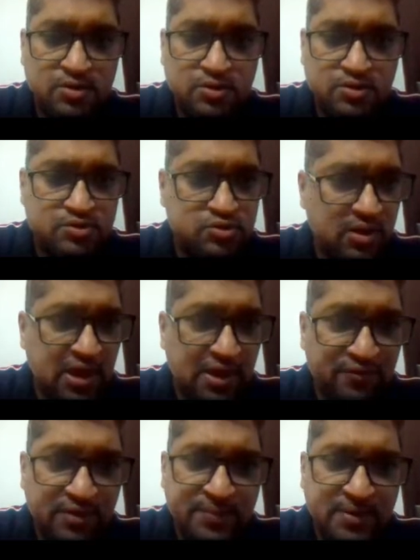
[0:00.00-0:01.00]
So
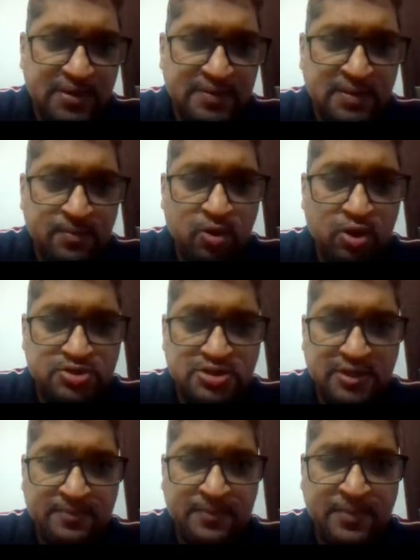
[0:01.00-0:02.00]
every peer in the
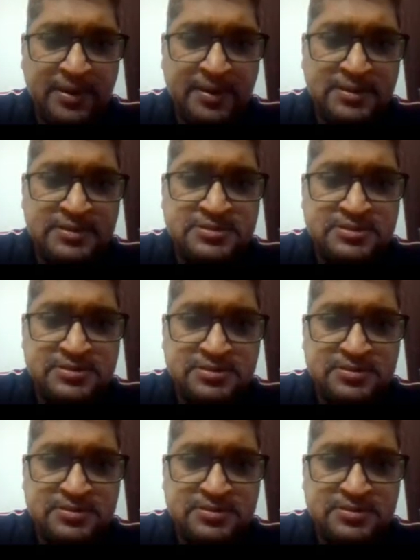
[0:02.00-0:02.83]
blockchain maintains